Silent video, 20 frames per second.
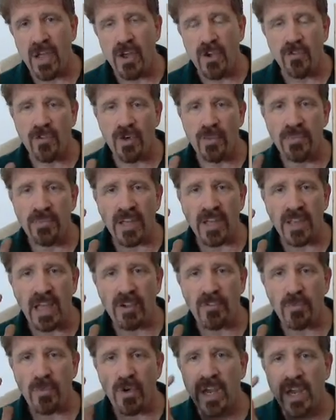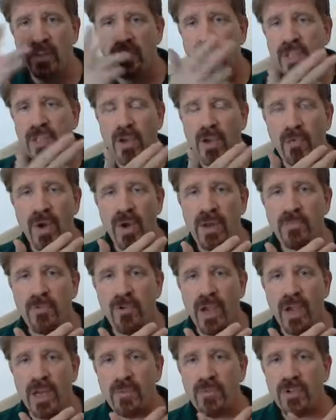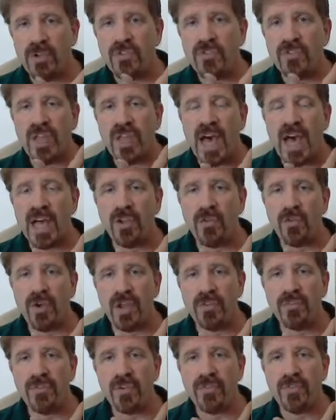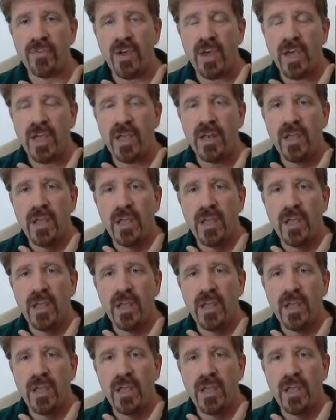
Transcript: from the left brain to your right brain, which is the holographic side